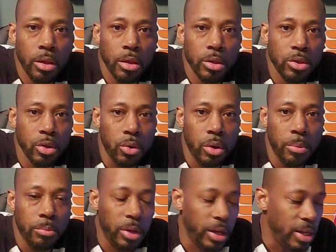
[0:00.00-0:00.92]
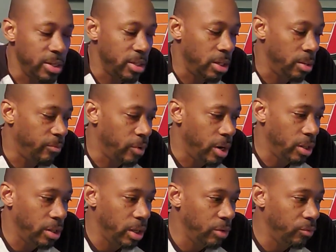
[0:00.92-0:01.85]
So like I said, I'm very
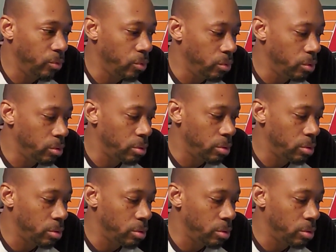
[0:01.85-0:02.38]
thankful